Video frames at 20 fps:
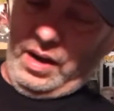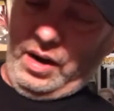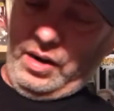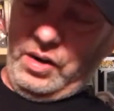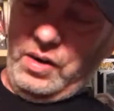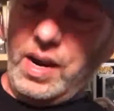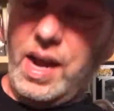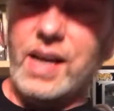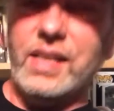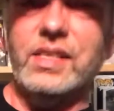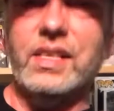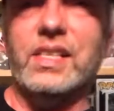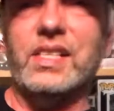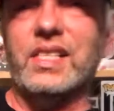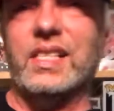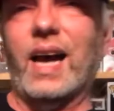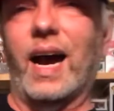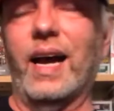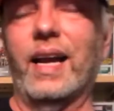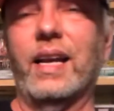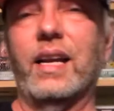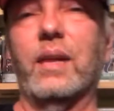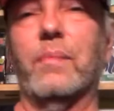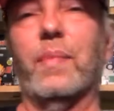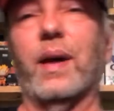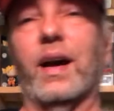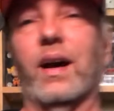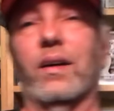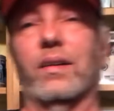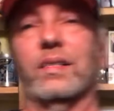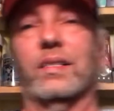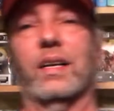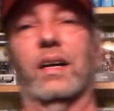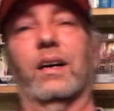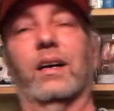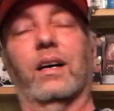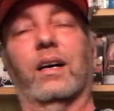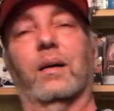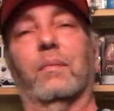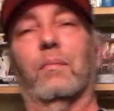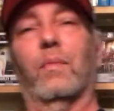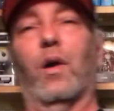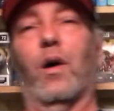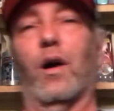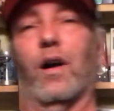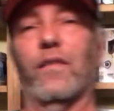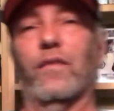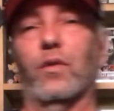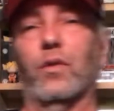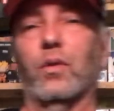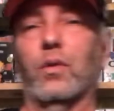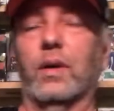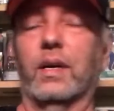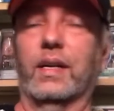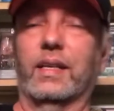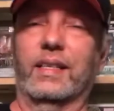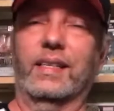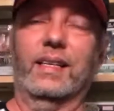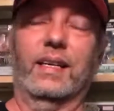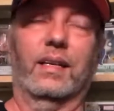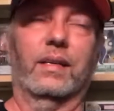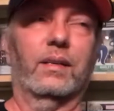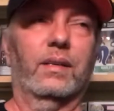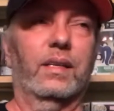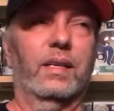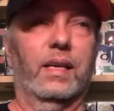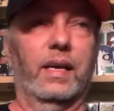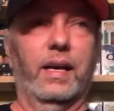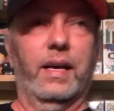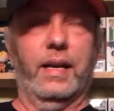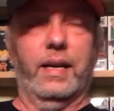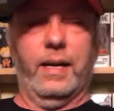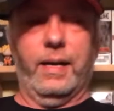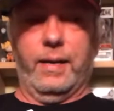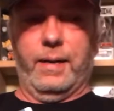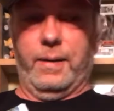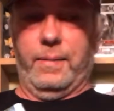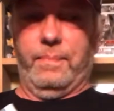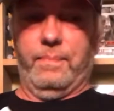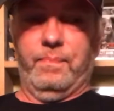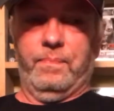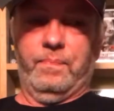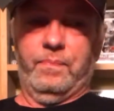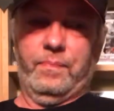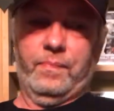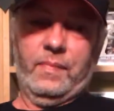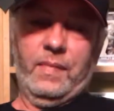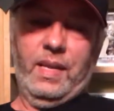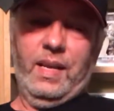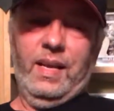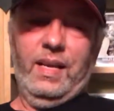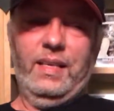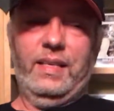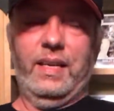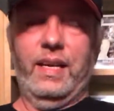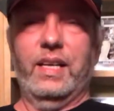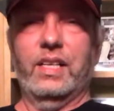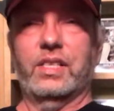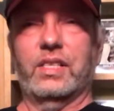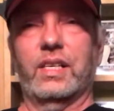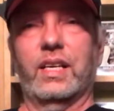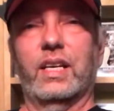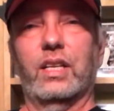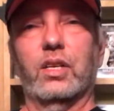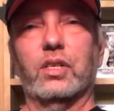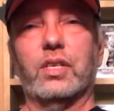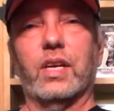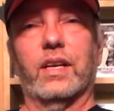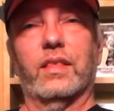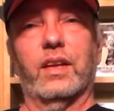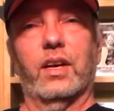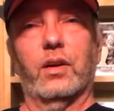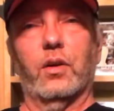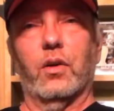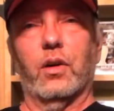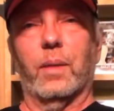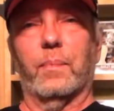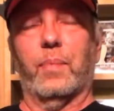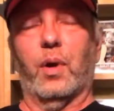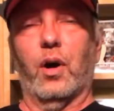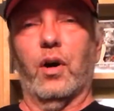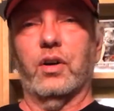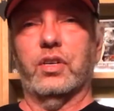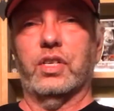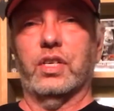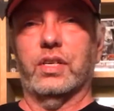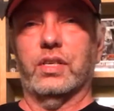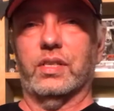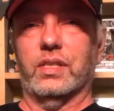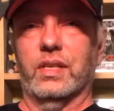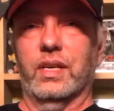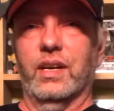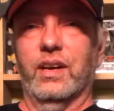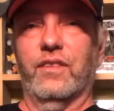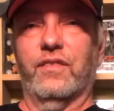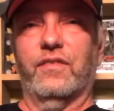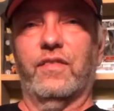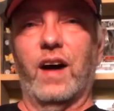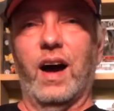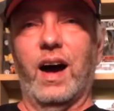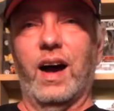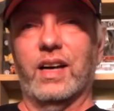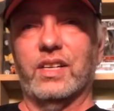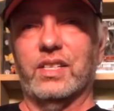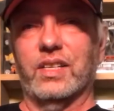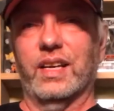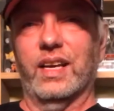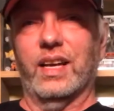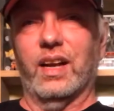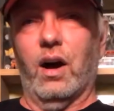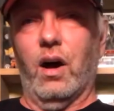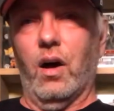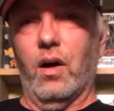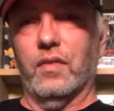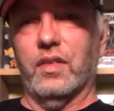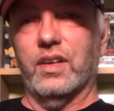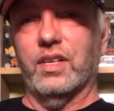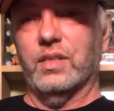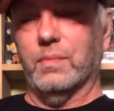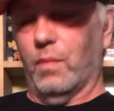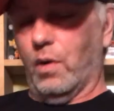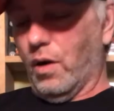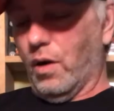Are you guys excited about uh, Marvel and, and um, DC? Looks like they're going to purchase Fox and get all these